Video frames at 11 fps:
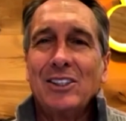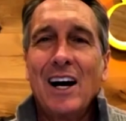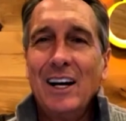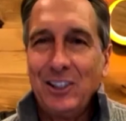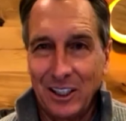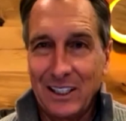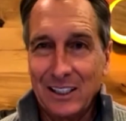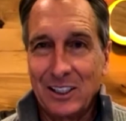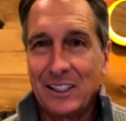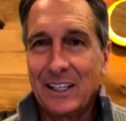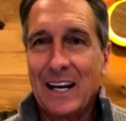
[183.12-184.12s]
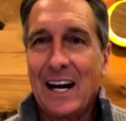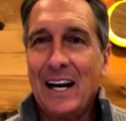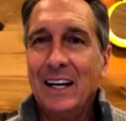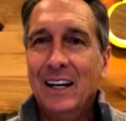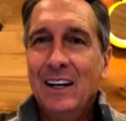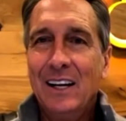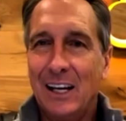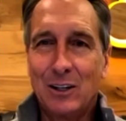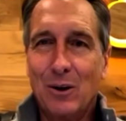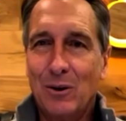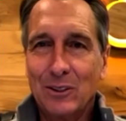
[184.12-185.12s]
touch against the guy and
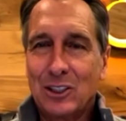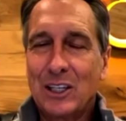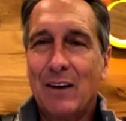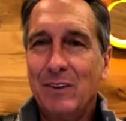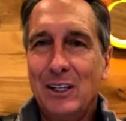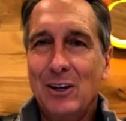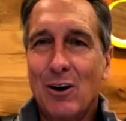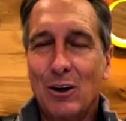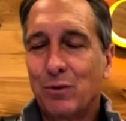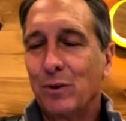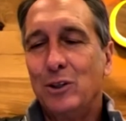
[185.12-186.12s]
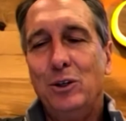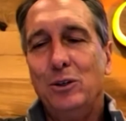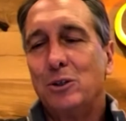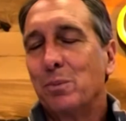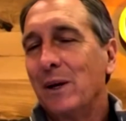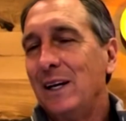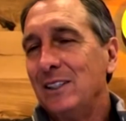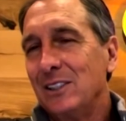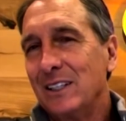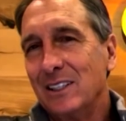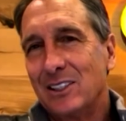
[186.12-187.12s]
going 70 yards for huge plays
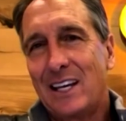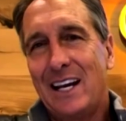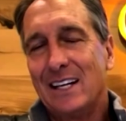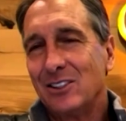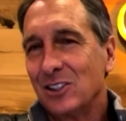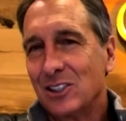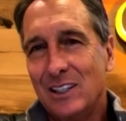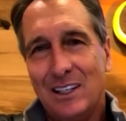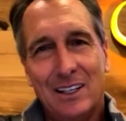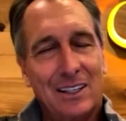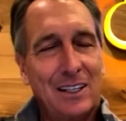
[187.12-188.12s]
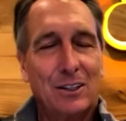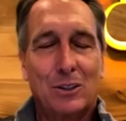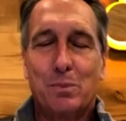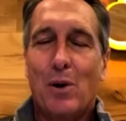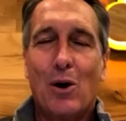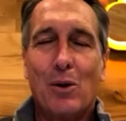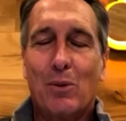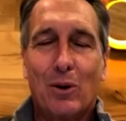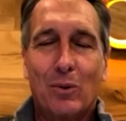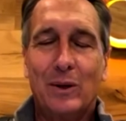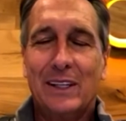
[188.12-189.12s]
against Kansas City and against
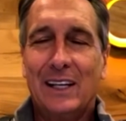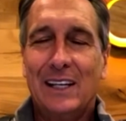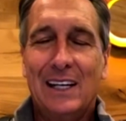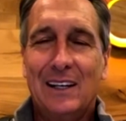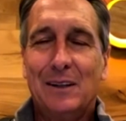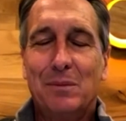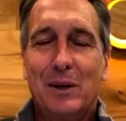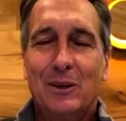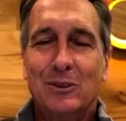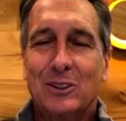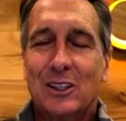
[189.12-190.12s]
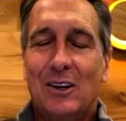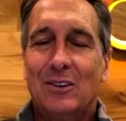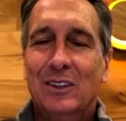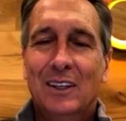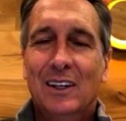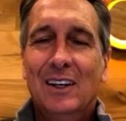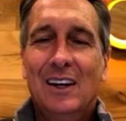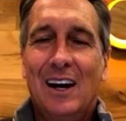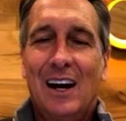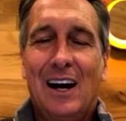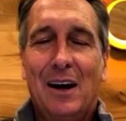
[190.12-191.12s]
Baltimore when they needed it most. So
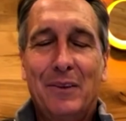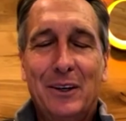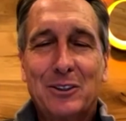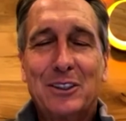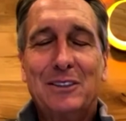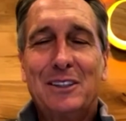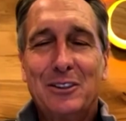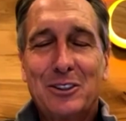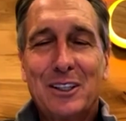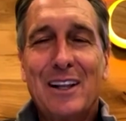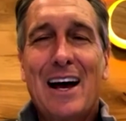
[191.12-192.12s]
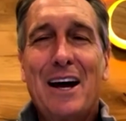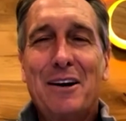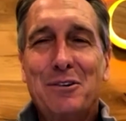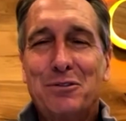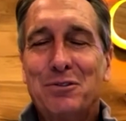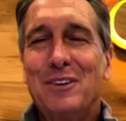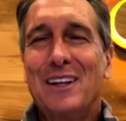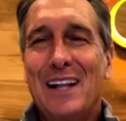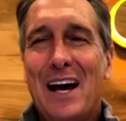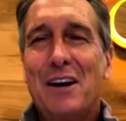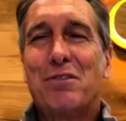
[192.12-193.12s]
there's a lot of
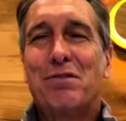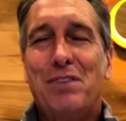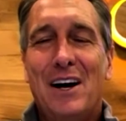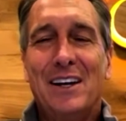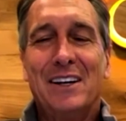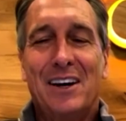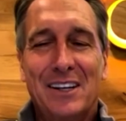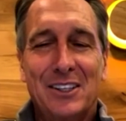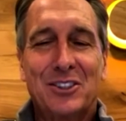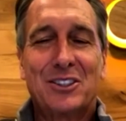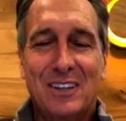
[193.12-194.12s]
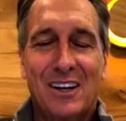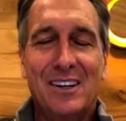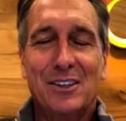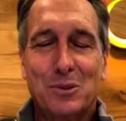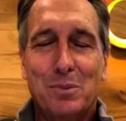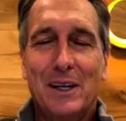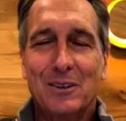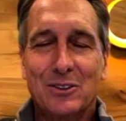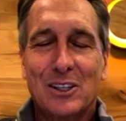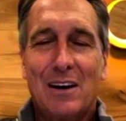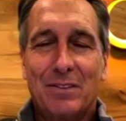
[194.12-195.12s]
fun on this
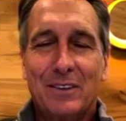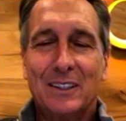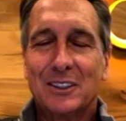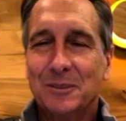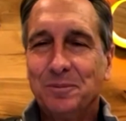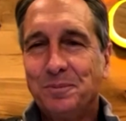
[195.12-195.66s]
Bengals offense.